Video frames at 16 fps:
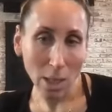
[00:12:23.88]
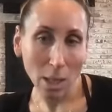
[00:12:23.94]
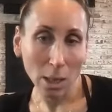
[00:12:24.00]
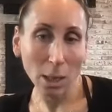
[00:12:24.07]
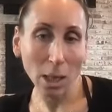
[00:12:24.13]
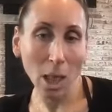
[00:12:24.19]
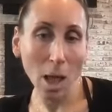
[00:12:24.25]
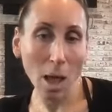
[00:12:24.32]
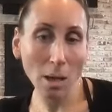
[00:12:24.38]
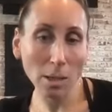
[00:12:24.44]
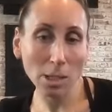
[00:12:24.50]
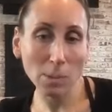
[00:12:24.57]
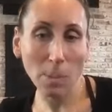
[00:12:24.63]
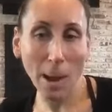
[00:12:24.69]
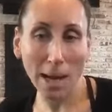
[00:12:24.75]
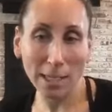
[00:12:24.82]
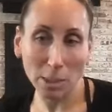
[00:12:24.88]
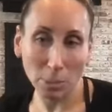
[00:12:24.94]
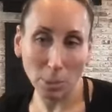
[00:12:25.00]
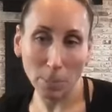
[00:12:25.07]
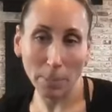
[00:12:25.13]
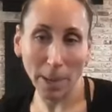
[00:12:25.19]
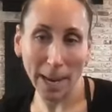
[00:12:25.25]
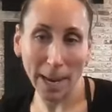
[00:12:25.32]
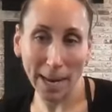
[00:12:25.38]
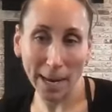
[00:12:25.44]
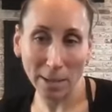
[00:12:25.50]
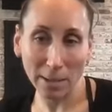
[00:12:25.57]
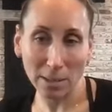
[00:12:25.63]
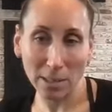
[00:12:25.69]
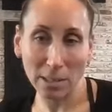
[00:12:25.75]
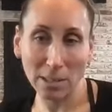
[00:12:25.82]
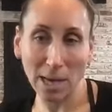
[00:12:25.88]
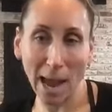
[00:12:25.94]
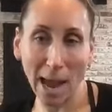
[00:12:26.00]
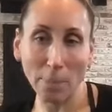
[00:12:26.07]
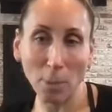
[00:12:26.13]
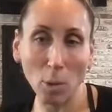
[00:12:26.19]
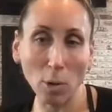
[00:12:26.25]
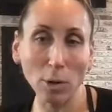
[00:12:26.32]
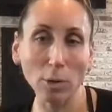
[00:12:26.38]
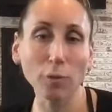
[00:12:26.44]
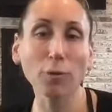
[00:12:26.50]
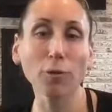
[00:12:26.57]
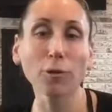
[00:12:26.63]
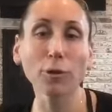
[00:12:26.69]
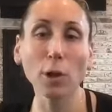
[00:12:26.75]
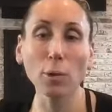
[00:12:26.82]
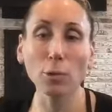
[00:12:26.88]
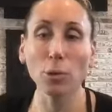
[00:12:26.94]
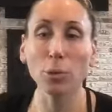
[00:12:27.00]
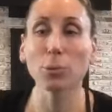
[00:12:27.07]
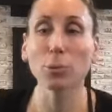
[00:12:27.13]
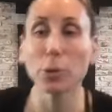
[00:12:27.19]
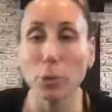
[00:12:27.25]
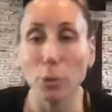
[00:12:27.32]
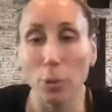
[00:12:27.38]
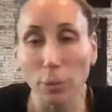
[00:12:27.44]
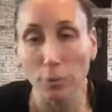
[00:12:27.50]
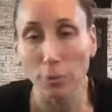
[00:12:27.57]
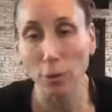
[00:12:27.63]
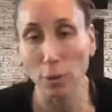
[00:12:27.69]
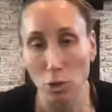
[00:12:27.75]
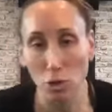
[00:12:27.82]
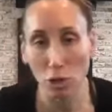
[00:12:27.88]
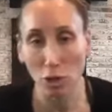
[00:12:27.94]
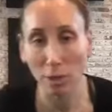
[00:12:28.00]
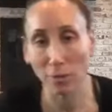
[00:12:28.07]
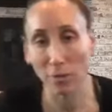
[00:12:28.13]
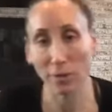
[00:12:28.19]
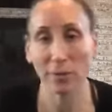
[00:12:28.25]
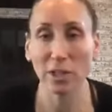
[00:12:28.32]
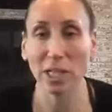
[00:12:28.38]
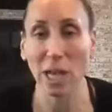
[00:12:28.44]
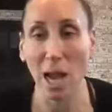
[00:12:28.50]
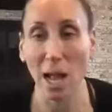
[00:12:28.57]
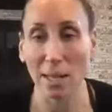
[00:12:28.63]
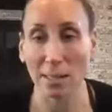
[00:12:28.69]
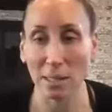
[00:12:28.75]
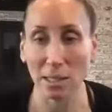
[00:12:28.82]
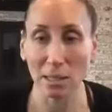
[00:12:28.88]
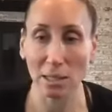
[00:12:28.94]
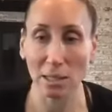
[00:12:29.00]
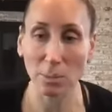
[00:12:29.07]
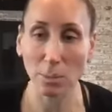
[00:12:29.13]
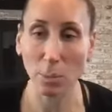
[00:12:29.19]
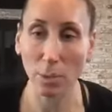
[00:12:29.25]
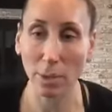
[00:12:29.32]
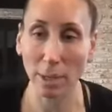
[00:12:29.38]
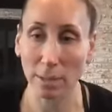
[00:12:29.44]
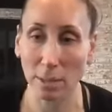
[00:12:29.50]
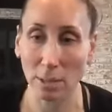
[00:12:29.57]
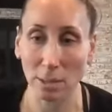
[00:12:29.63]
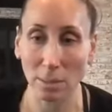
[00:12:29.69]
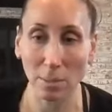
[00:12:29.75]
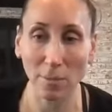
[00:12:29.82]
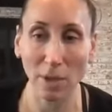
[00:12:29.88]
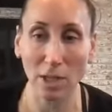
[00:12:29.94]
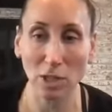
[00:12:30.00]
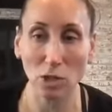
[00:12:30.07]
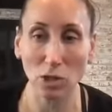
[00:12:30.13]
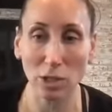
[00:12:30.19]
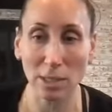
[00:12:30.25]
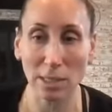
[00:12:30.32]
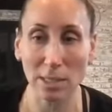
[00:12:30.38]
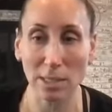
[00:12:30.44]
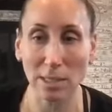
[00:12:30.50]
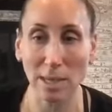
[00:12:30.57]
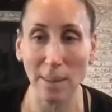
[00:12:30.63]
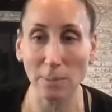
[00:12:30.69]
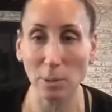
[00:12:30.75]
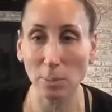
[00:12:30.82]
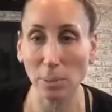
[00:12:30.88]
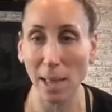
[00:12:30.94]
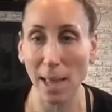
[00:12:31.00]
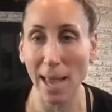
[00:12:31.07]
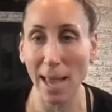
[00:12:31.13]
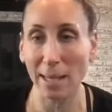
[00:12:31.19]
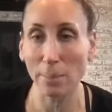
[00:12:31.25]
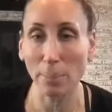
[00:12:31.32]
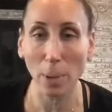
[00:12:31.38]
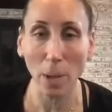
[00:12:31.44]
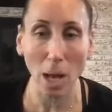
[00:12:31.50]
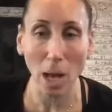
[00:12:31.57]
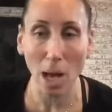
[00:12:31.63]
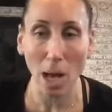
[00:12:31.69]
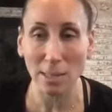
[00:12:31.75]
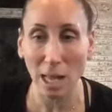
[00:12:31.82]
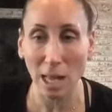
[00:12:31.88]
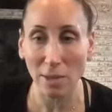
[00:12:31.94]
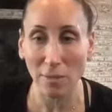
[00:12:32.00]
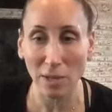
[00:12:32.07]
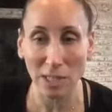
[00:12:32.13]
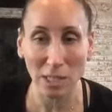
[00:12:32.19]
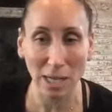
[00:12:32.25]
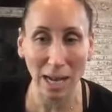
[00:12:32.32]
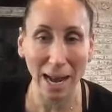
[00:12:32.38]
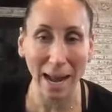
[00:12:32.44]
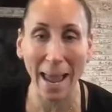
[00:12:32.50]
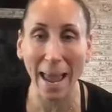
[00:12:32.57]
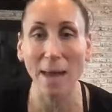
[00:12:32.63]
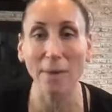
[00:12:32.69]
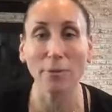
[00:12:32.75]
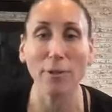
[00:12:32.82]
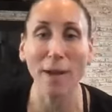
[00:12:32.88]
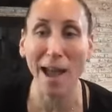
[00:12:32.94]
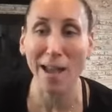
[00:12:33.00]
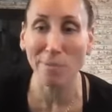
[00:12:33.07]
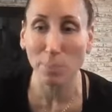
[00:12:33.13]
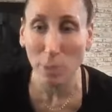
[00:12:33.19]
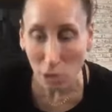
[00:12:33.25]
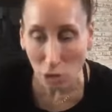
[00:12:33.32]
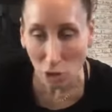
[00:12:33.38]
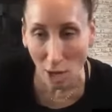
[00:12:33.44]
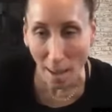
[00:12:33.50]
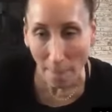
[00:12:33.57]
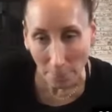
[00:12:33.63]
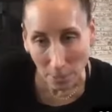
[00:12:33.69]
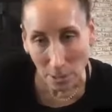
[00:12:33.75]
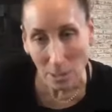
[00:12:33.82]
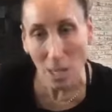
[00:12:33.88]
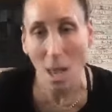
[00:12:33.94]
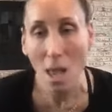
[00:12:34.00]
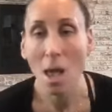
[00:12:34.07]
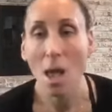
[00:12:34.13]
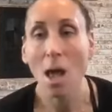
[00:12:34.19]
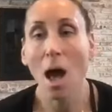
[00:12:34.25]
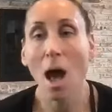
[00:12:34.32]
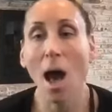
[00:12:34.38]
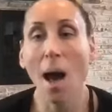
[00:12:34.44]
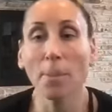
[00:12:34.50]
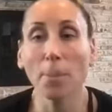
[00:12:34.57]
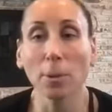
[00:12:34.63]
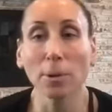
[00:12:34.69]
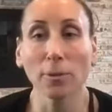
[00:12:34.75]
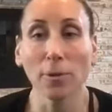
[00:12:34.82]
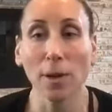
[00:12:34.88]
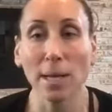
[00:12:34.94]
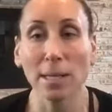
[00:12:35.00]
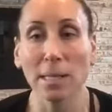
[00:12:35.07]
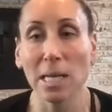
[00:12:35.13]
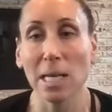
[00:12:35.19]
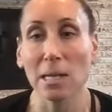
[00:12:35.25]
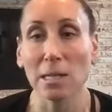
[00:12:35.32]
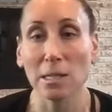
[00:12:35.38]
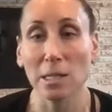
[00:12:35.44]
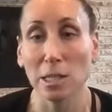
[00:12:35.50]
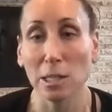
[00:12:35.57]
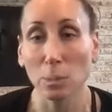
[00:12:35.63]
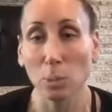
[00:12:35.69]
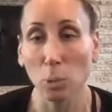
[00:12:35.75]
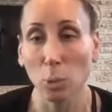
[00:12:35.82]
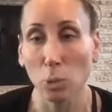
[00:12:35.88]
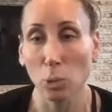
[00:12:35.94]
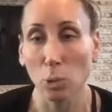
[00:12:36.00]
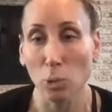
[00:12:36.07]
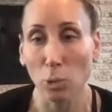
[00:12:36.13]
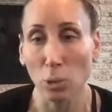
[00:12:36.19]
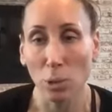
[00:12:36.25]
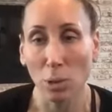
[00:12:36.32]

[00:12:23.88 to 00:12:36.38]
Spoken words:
Long spine to prepare. Step or float through your version of a vinyasa at this point. So some of us are just going to step to plank and pause. Other of us are going to add 5 push-ups. Upward facing is smooth.